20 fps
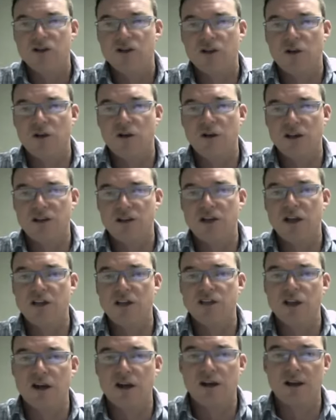So
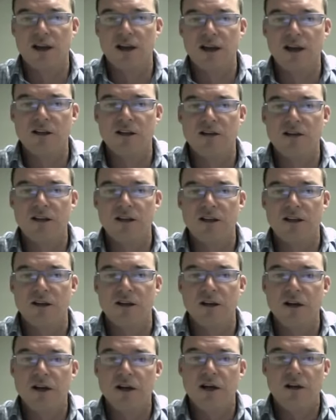it's not a light
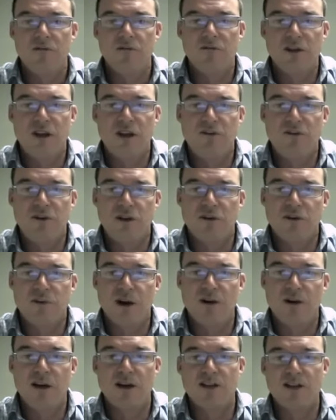deal. If you
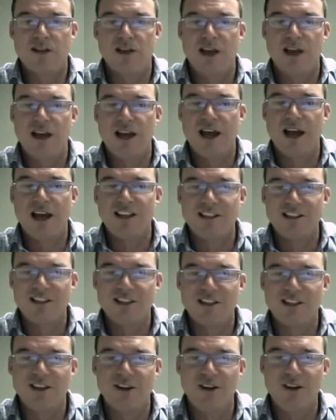compare that to lead
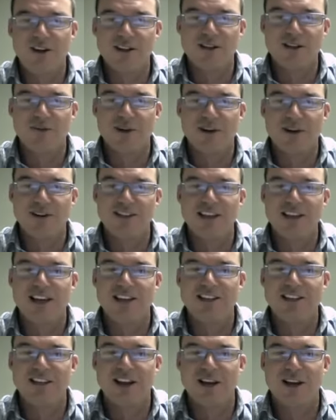acid, though, it's about
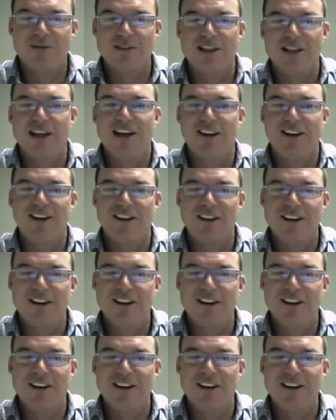10 times lighter.